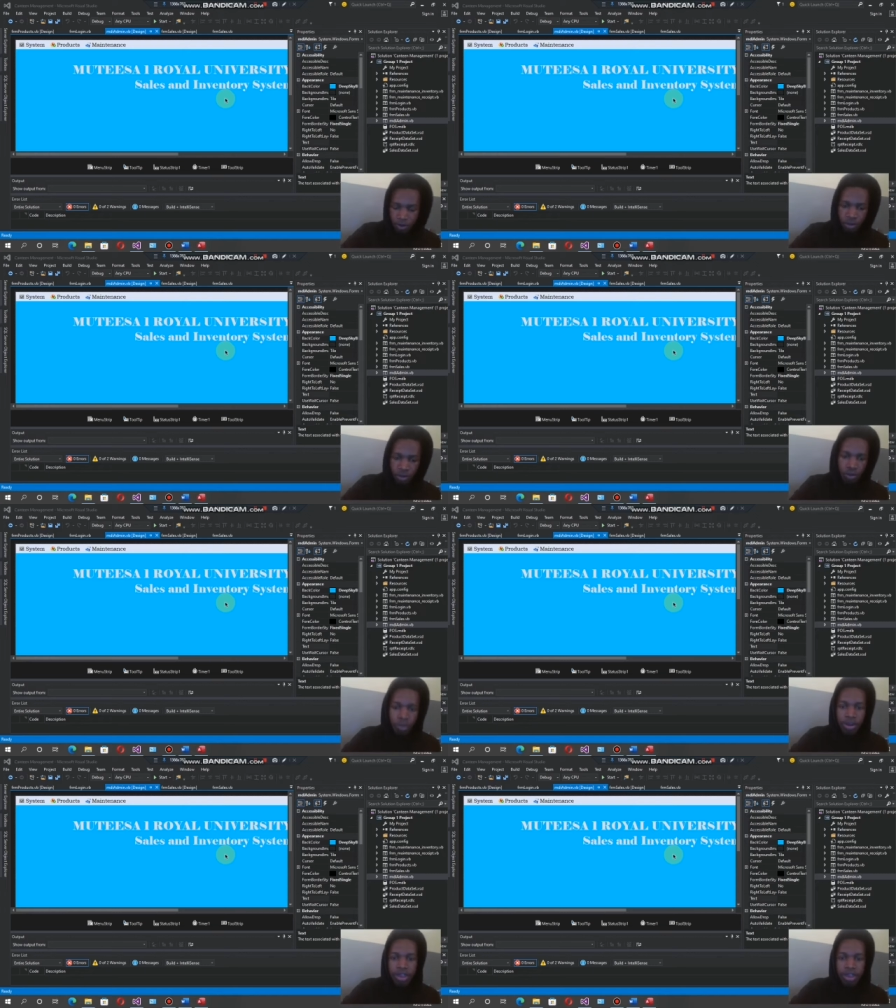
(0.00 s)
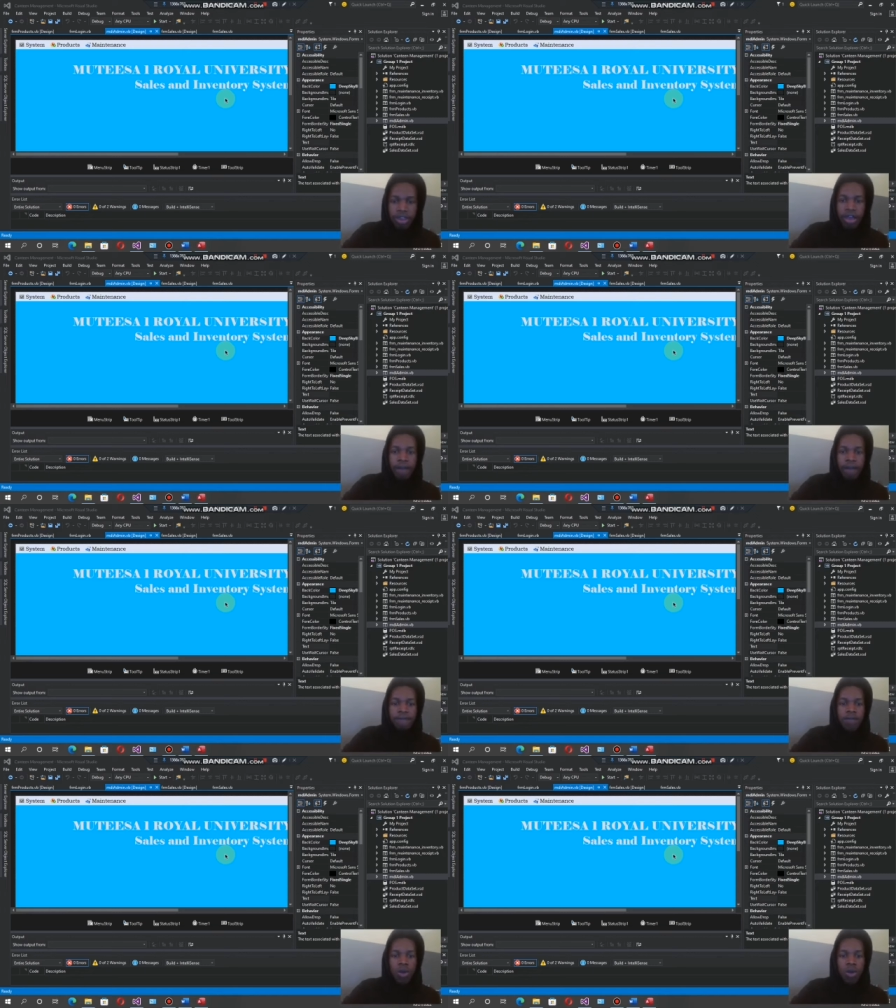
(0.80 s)
group leader
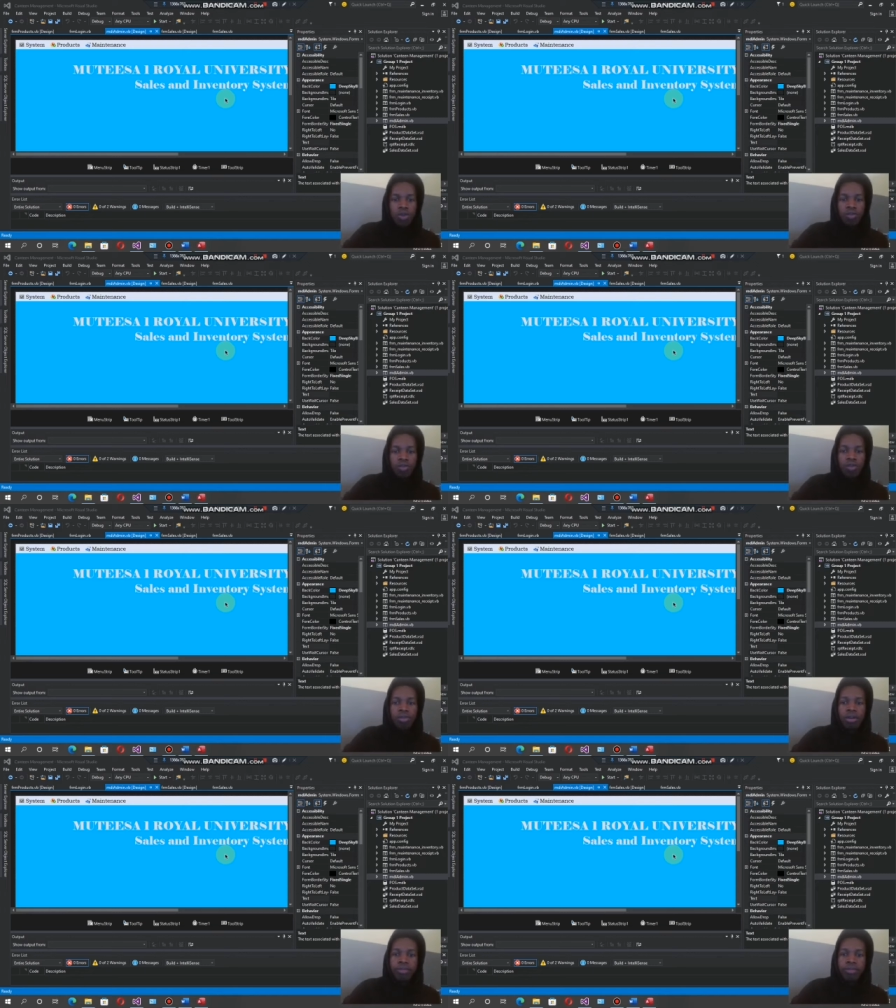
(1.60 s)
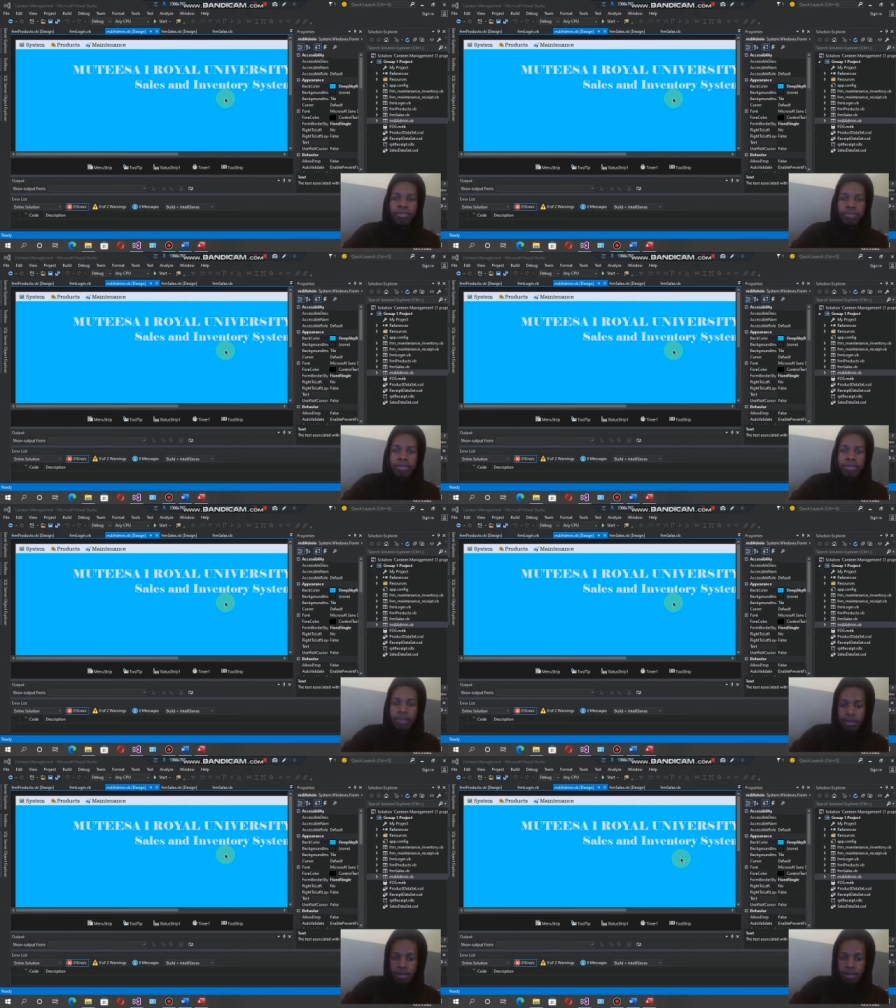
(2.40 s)
of Group 1.
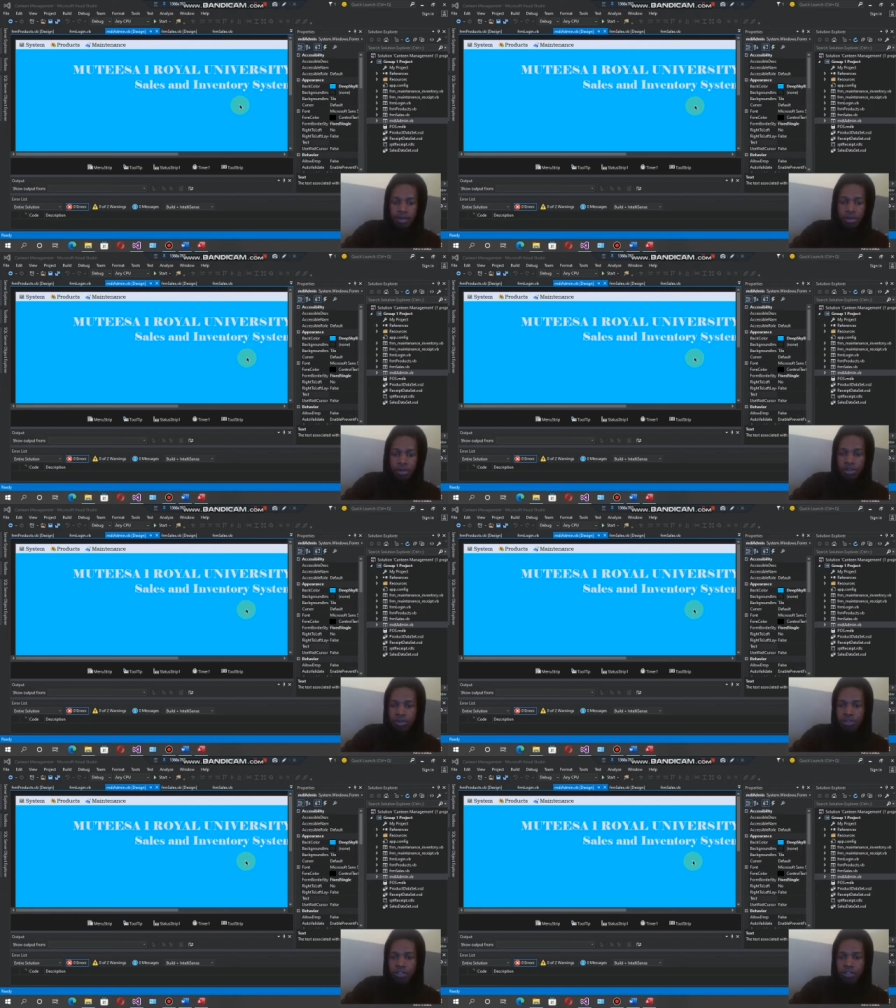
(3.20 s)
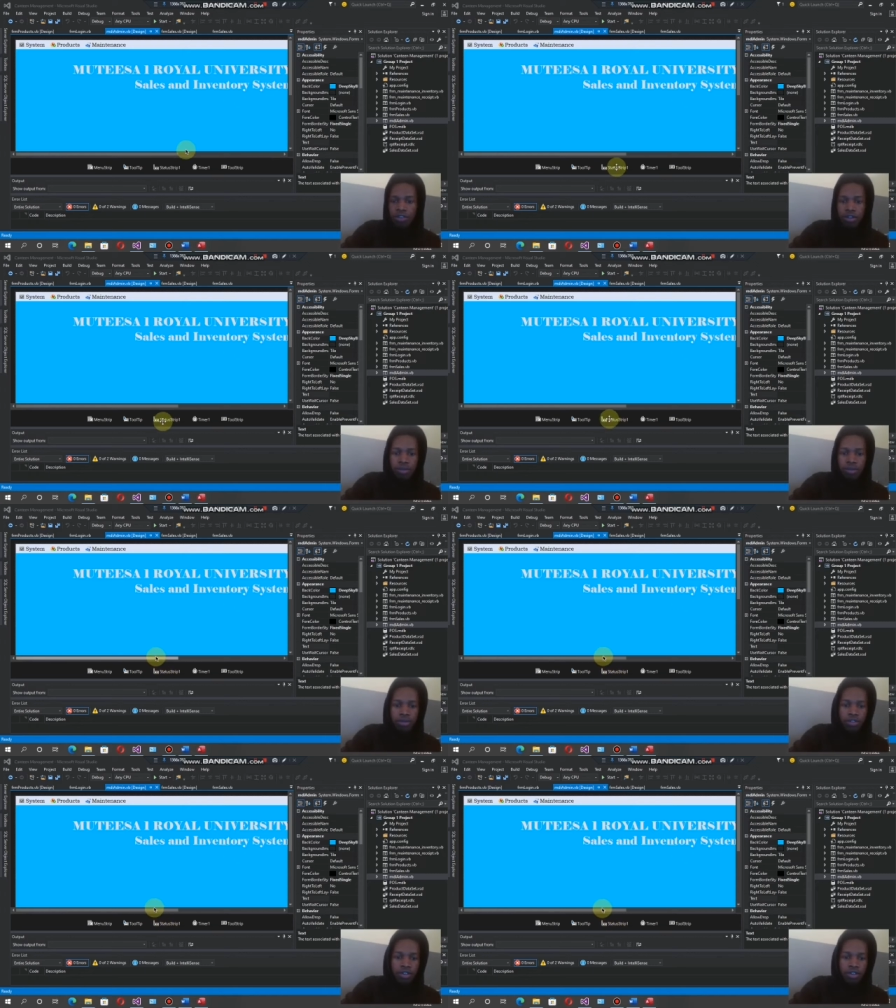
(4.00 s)
I'm going to present our
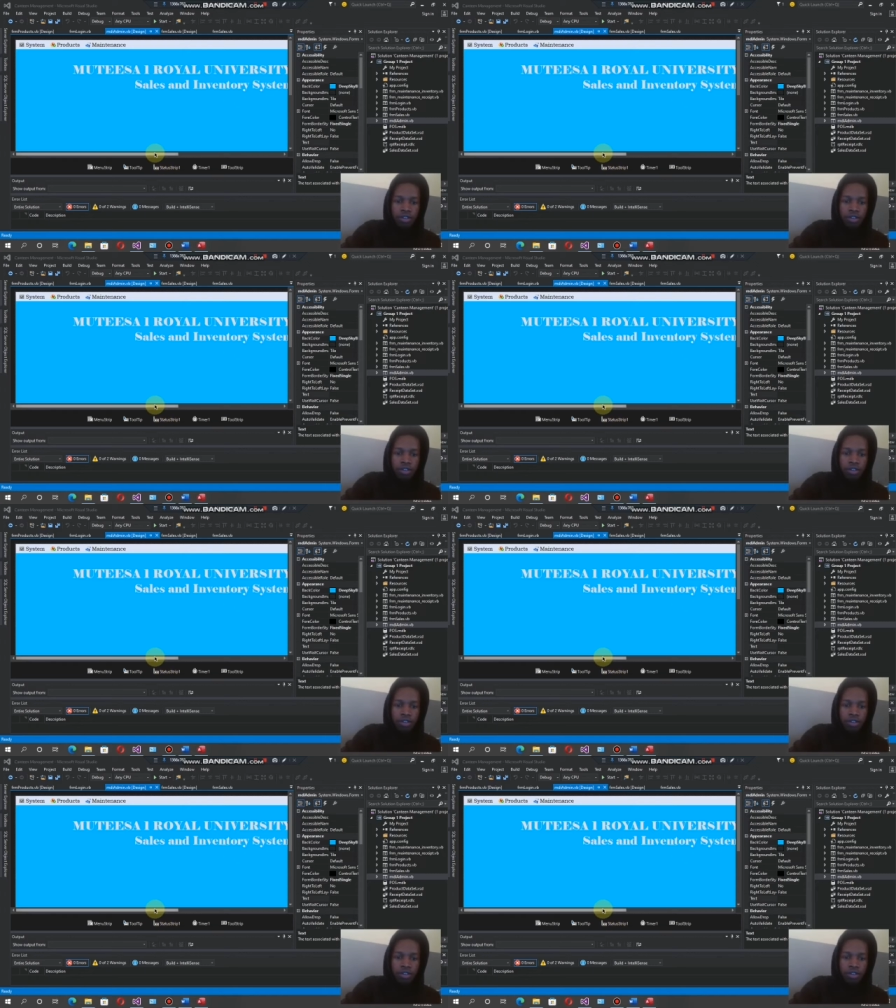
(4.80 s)
project